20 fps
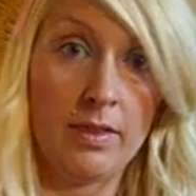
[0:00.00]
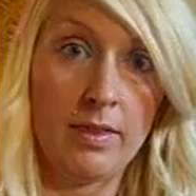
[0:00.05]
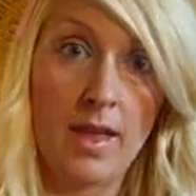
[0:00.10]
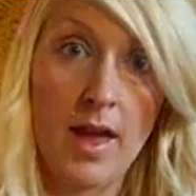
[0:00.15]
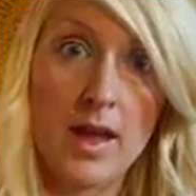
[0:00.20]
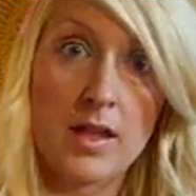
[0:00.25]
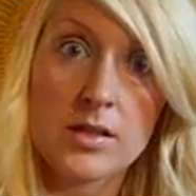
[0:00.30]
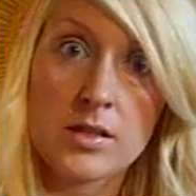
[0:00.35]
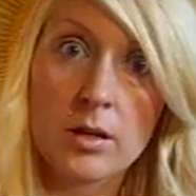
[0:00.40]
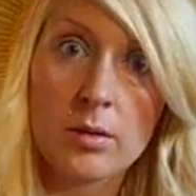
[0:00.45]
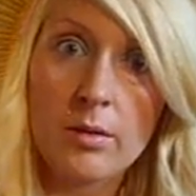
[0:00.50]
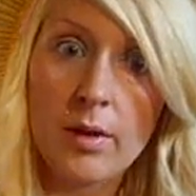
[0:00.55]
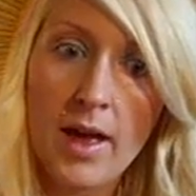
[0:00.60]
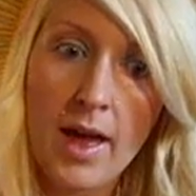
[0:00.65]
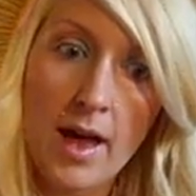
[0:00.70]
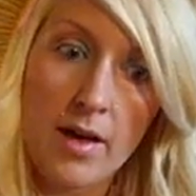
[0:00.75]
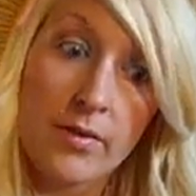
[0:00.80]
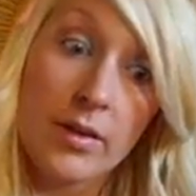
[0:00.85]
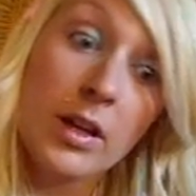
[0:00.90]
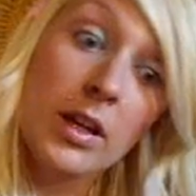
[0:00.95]
that don't
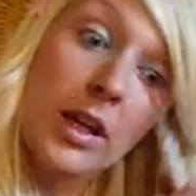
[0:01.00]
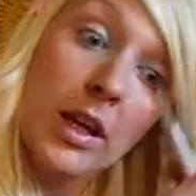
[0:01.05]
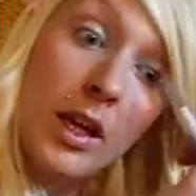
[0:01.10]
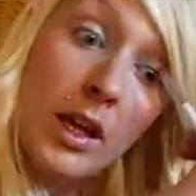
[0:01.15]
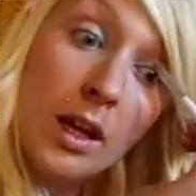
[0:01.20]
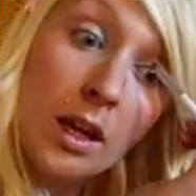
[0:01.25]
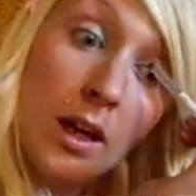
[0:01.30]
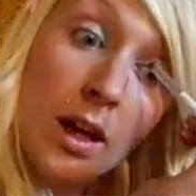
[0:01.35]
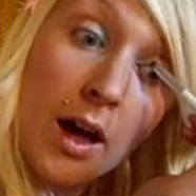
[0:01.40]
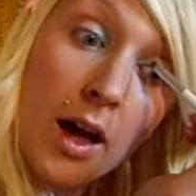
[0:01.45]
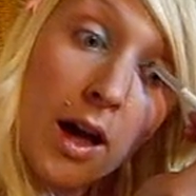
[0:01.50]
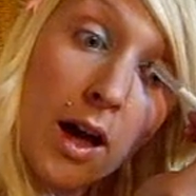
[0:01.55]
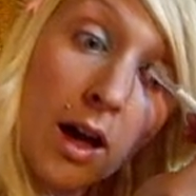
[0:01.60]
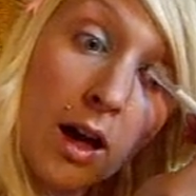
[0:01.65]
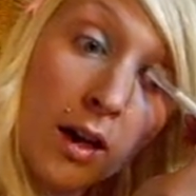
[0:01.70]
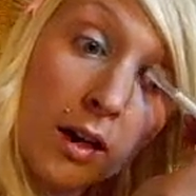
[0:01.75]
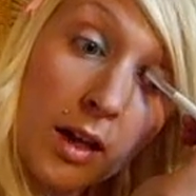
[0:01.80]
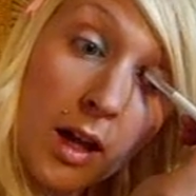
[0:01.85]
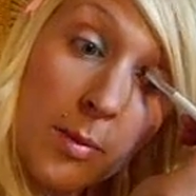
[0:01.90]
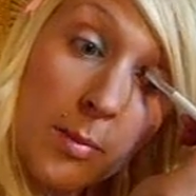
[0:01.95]
have any
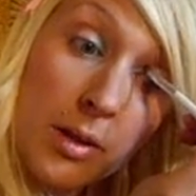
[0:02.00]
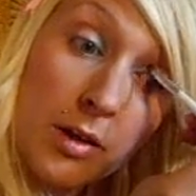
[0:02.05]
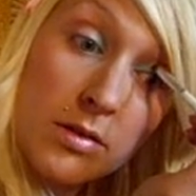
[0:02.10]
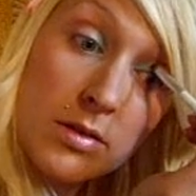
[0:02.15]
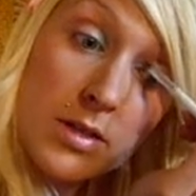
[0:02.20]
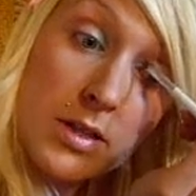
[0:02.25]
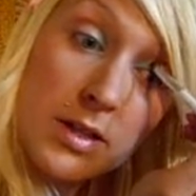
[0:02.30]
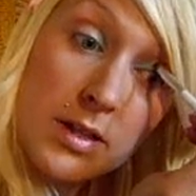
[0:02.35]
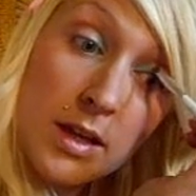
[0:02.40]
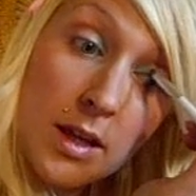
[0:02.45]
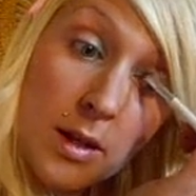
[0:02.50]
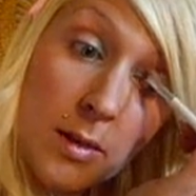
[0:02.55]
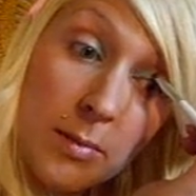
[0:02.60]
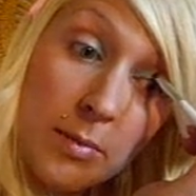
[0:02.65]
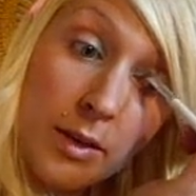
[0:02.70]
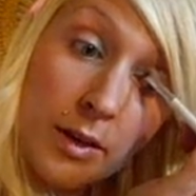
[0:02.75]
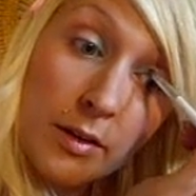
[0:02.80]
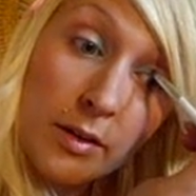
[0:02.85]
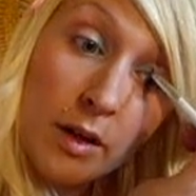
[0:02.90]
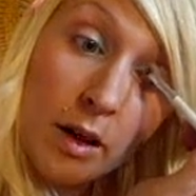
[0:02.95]
chemicals in them.
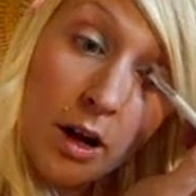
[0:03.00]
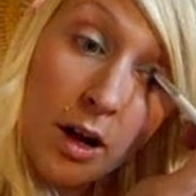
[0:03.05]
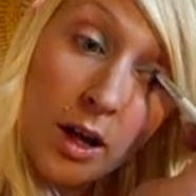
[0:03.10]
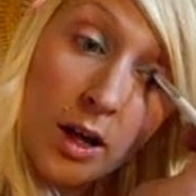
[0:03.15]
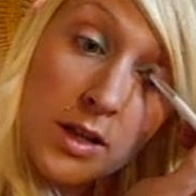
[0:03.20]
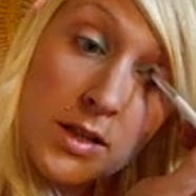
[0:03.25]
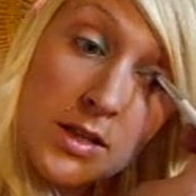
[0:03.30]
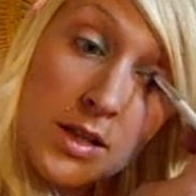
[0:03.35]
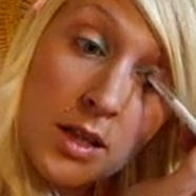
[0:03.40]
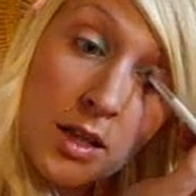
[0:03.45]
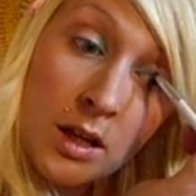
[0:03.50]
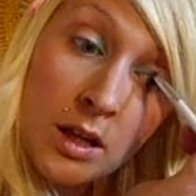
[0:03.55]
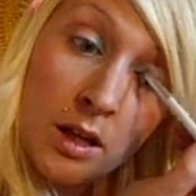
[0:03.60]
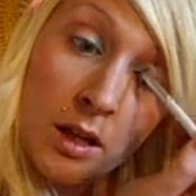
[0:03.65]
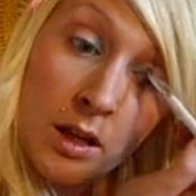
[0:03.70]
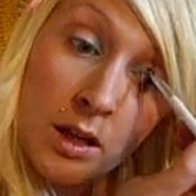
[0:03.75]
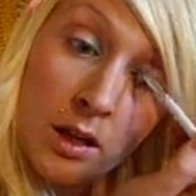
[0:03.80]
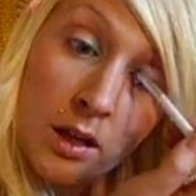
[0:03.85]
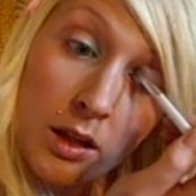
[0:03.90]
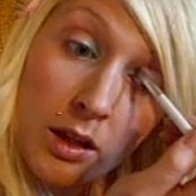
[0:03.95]
They're not,
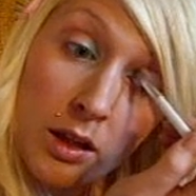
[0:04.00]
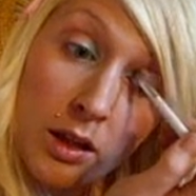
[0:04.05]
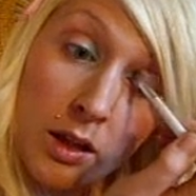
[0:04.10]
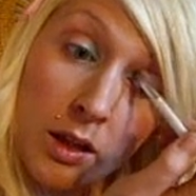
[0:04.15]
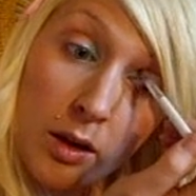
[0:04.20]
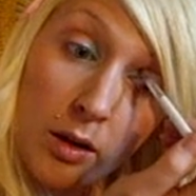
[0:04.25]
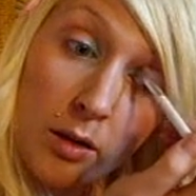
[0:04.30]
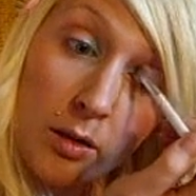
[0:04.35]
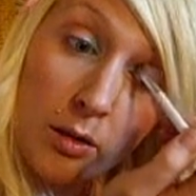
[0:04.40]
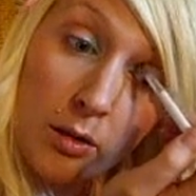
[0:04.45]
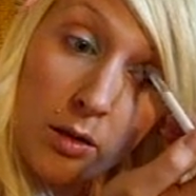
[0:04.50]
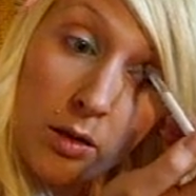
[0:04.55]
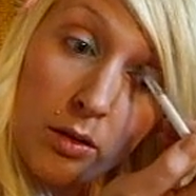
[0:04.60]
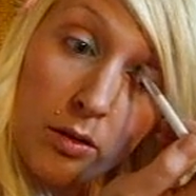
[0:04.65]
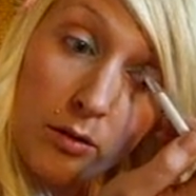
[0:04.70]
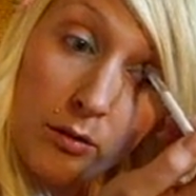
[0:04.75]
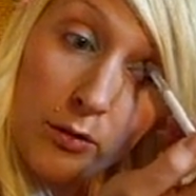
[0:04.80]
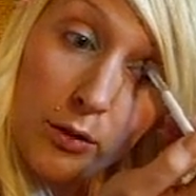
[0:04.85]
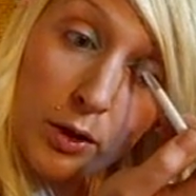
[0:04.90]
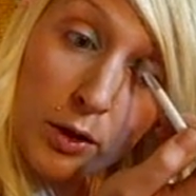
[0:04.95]
you know,
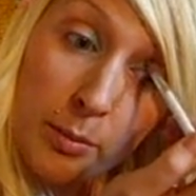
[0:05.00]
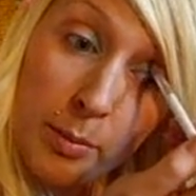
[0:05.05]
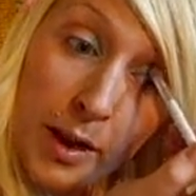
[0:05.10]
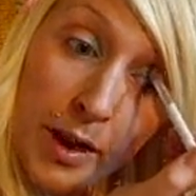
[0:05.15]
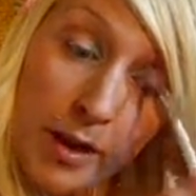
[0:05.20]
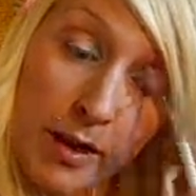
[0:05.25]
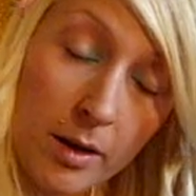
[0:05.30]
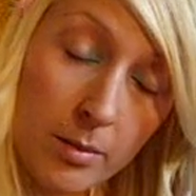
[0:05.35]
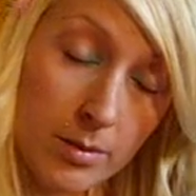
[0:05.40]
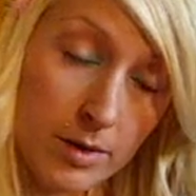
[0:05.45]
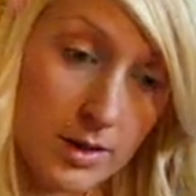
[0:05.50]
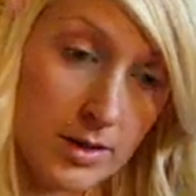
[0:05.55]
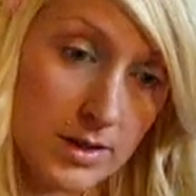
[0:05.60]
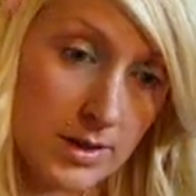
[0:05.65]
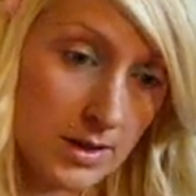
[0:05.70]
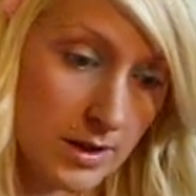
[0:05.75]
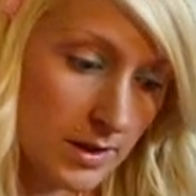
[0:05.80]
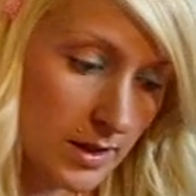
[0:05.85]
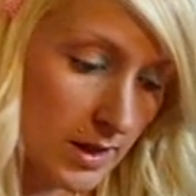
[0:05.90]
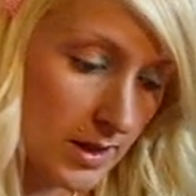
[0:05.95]
full of
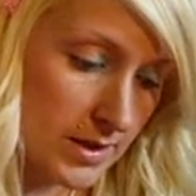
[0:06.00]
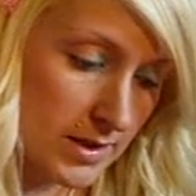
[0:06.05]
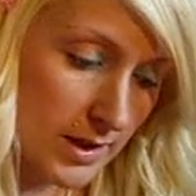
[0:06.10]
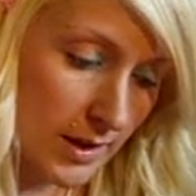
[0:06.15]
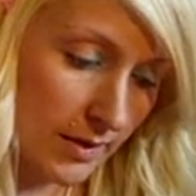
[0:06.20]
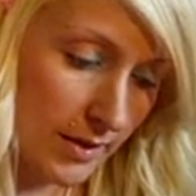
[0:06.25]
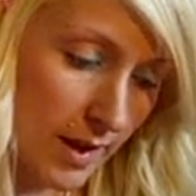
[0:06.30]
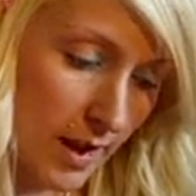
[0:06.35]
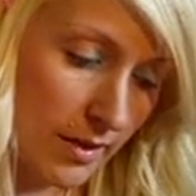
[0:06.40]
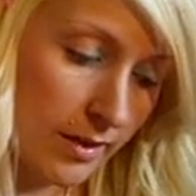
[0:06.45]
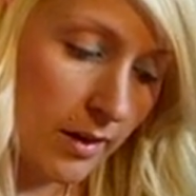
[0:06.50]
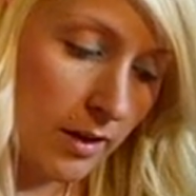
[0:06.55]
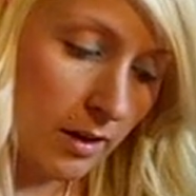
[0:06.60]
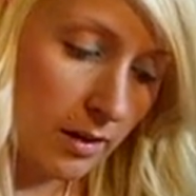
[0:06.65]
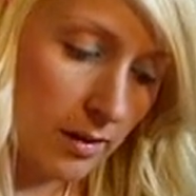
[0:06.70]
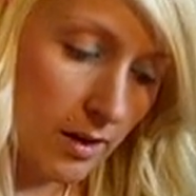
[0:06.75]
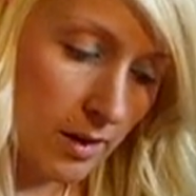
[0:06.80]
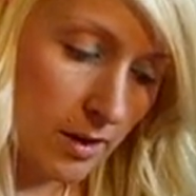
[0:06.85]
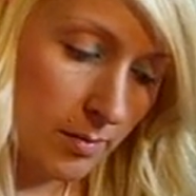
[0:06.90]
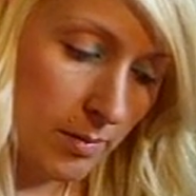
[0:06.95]
parabens and things like that that
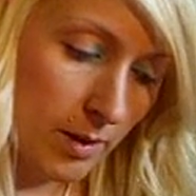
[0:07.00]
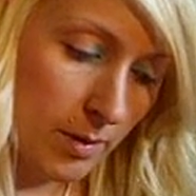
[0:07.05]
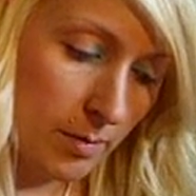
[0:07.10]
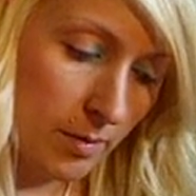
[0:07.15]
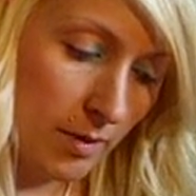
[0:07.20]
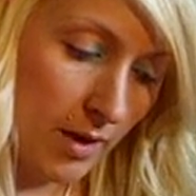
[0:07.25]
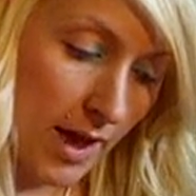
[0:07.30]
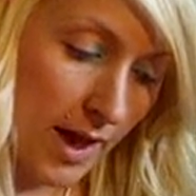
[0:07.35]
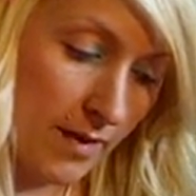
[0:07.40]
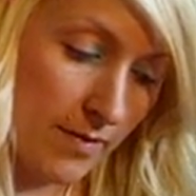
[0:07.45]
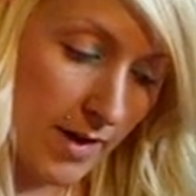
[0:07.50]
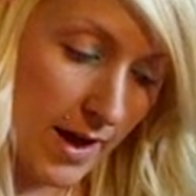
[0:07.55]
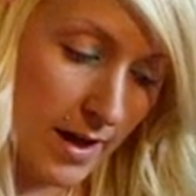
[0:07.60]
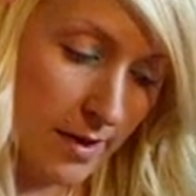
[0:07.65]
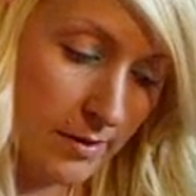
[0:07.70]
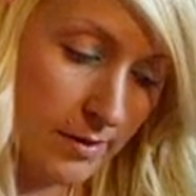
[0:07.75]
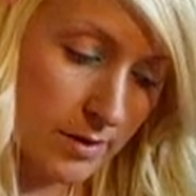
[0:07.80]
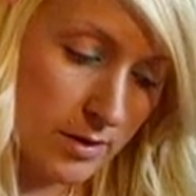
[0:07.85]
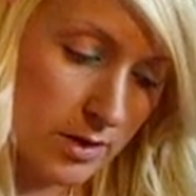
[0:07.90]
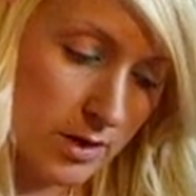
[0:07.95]
a lot of people have
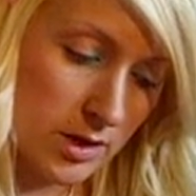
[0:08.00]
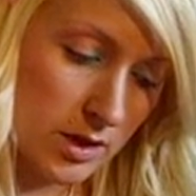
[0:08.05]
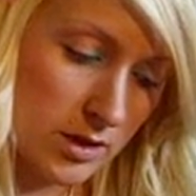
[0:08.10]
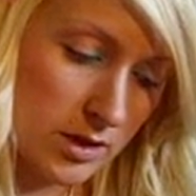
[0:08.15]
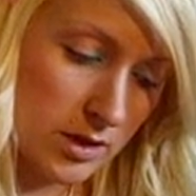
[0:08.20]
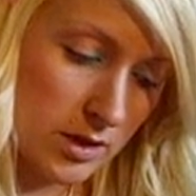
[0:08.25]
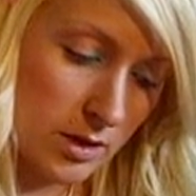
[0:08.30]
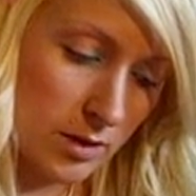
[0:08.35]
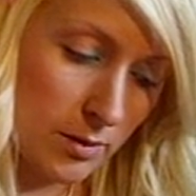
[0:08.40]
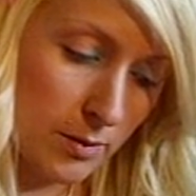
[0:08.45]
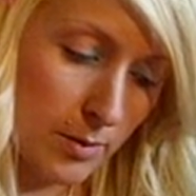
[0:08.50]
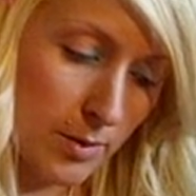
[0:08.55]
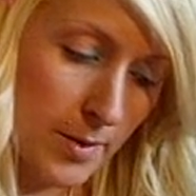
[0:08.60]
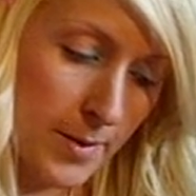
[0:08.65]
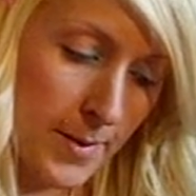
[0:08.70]
allergies to.